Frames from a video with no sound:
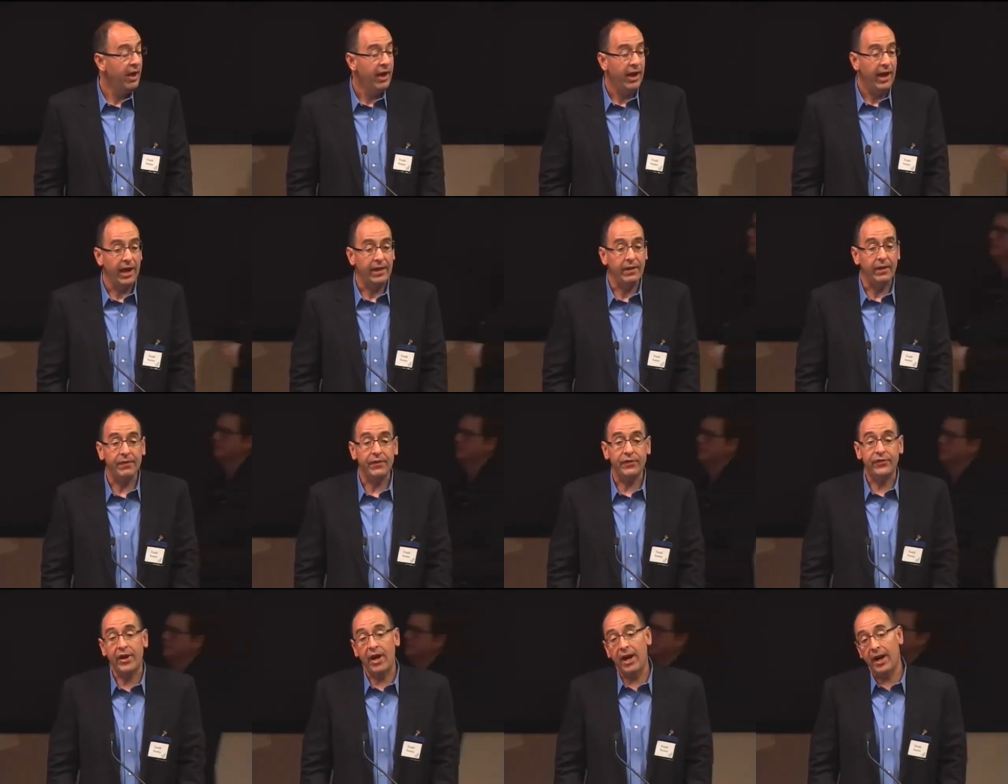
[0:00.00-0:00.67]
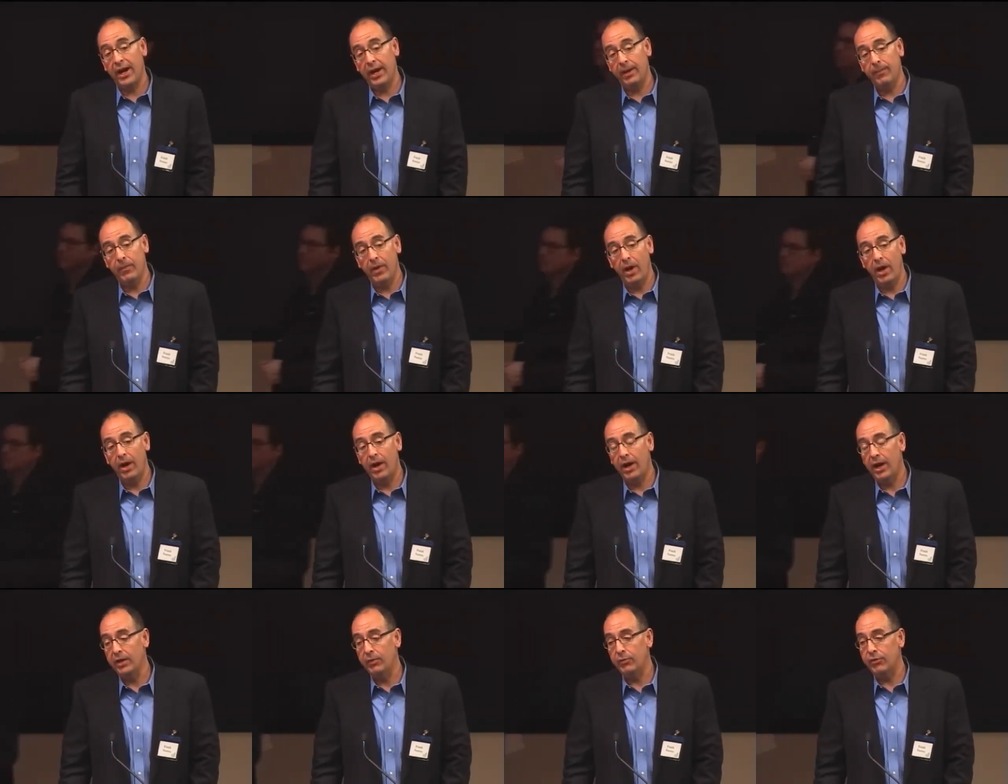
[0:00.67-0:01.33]
And at the time,
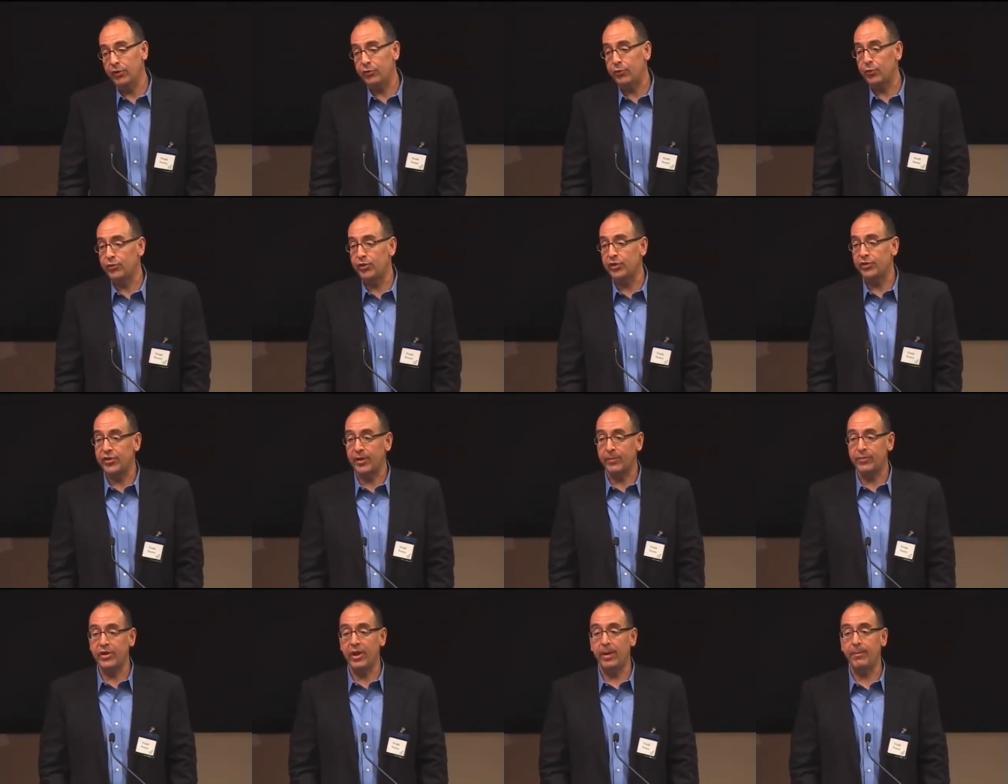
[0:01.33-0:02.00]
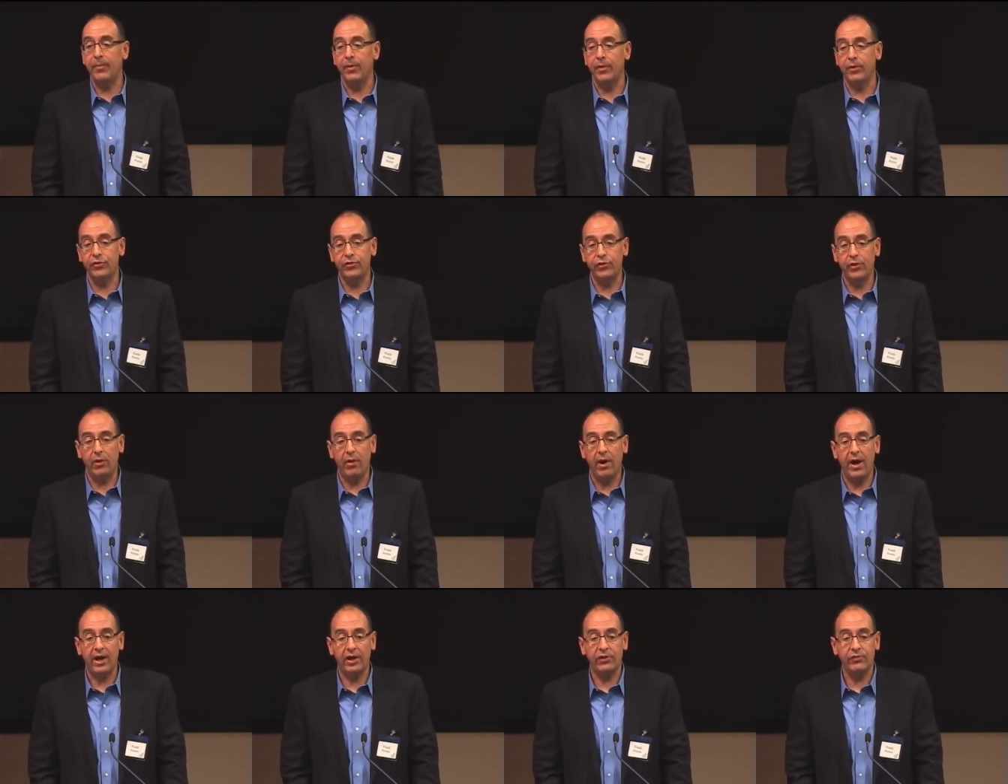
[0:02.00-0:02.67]
uh, it, this was in September,
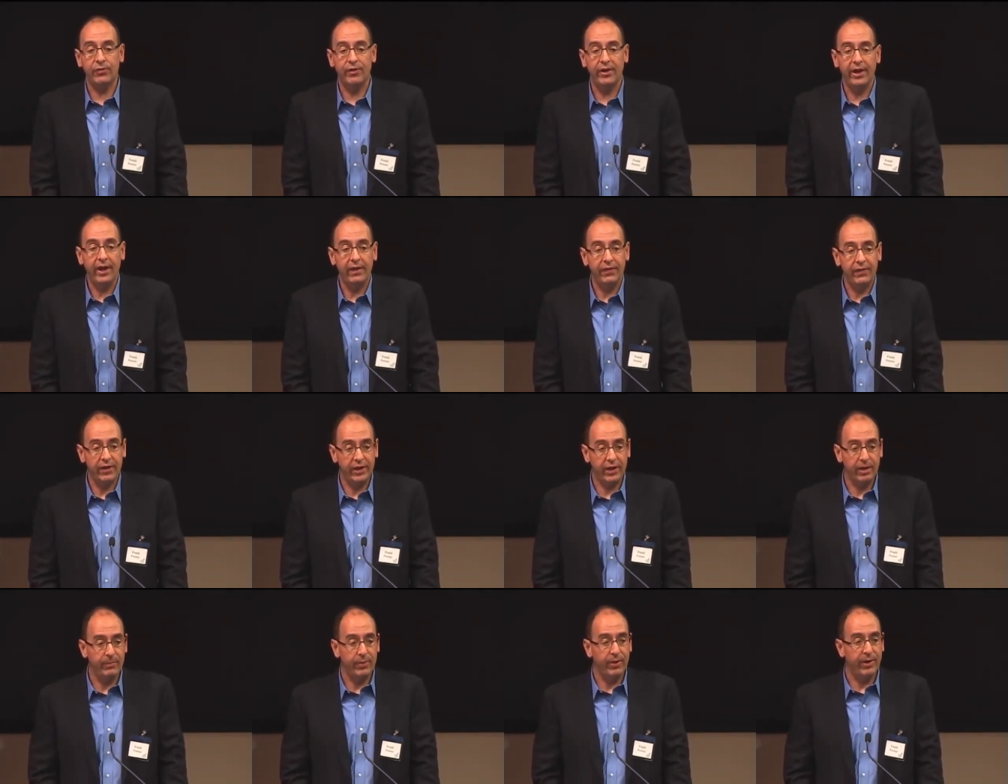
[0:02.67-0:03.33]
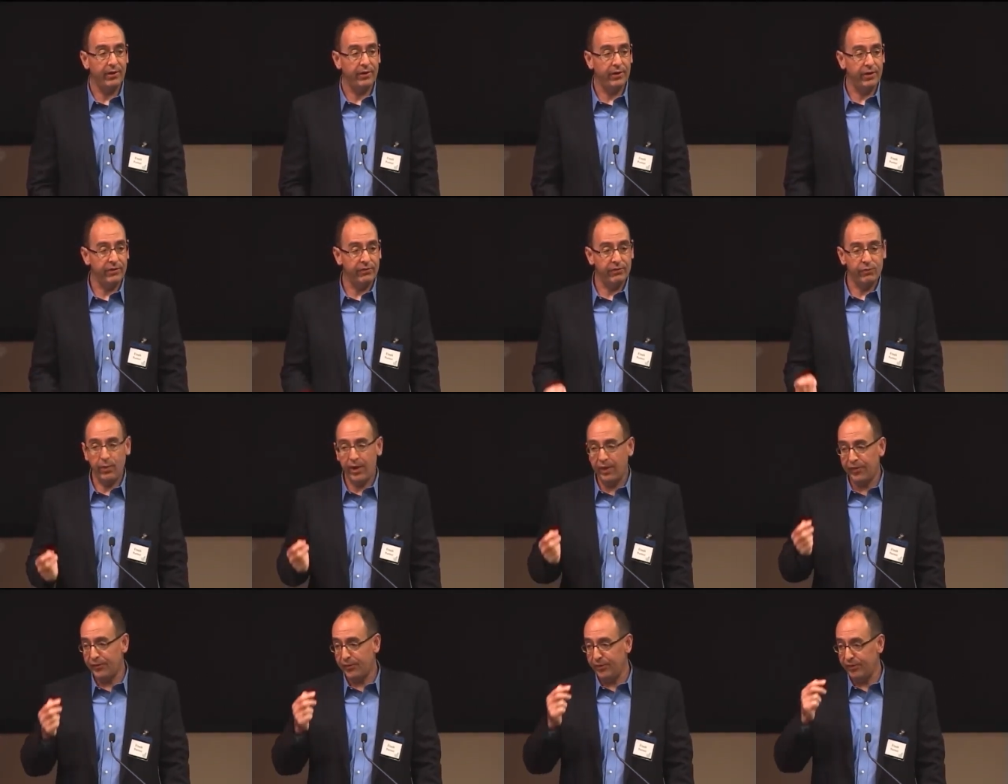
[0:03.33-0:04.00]
so Oxford had the comparative
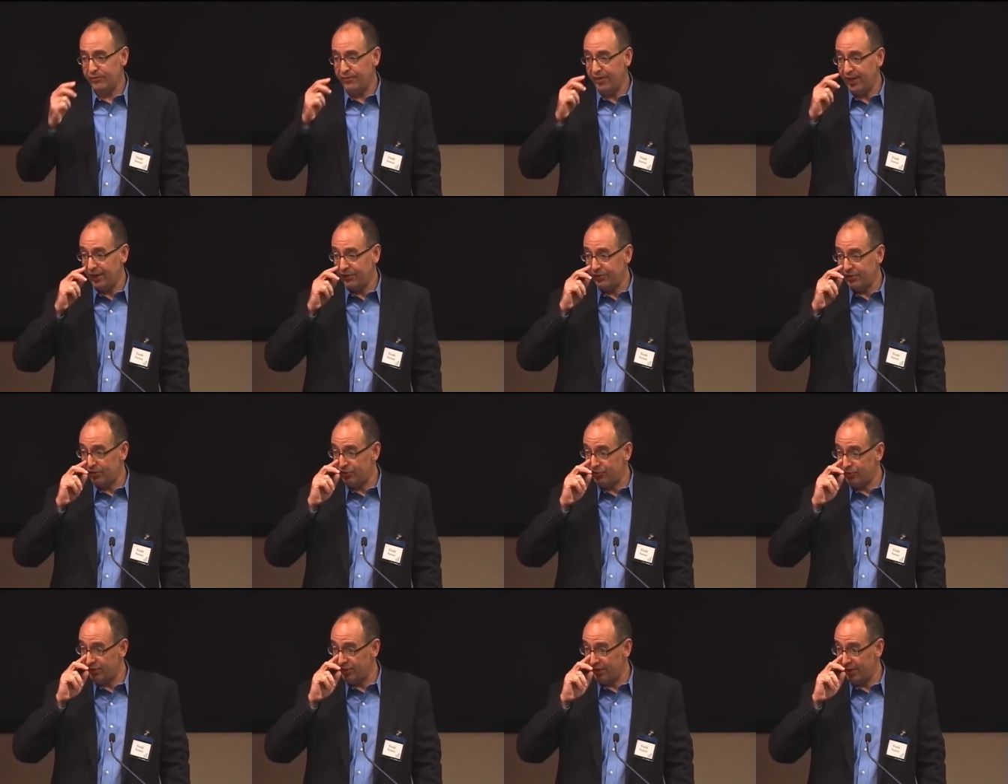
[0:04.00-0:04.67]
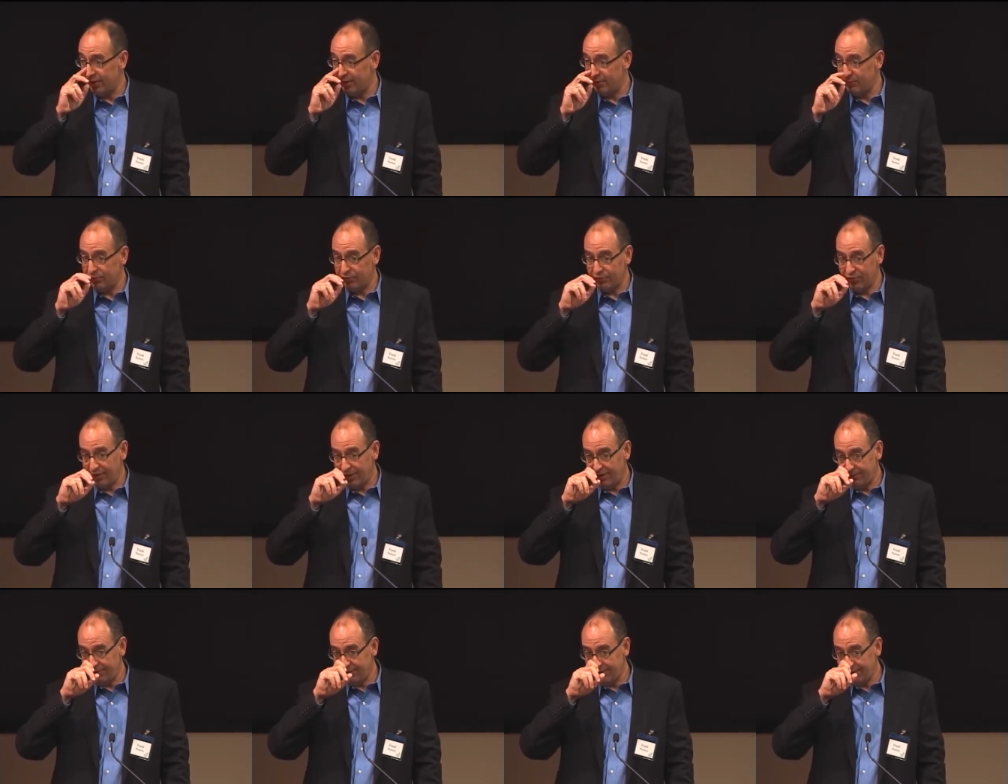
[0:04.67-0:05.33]
weather advantage then. It was a
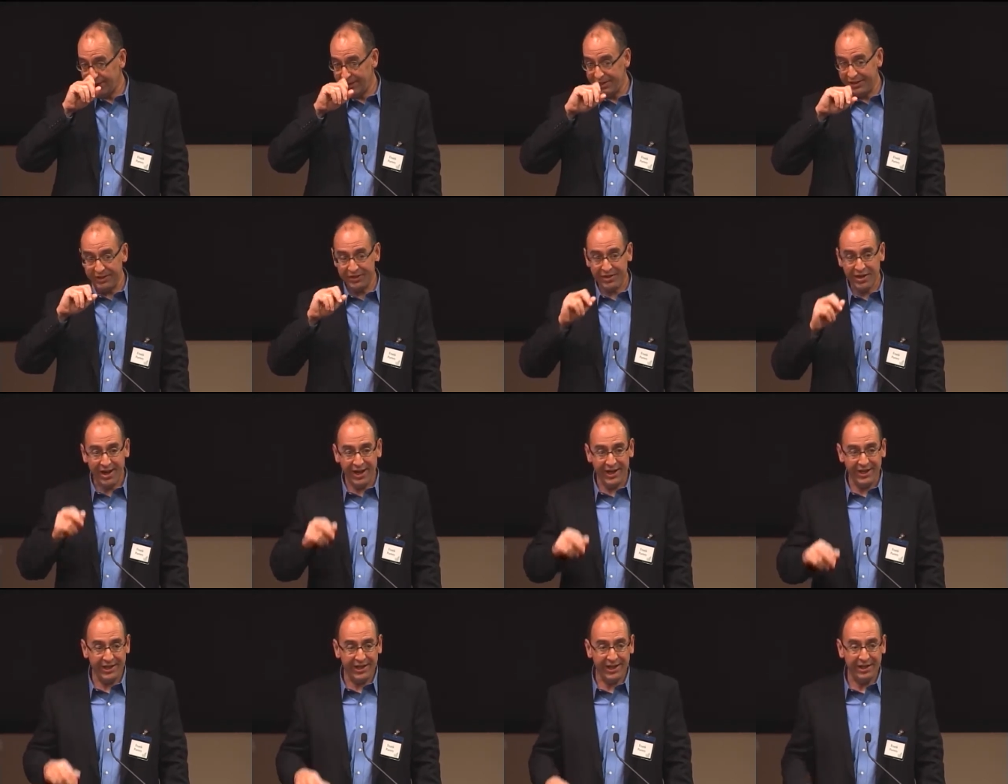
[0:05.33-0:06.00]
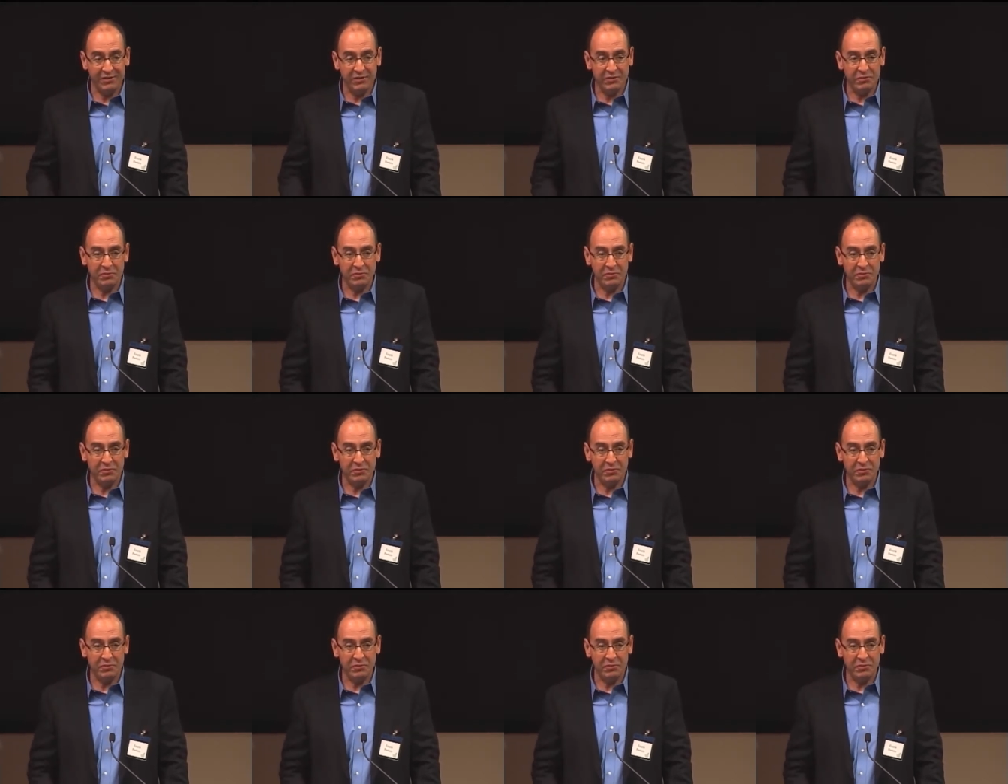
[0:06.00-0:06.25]
lovely night, and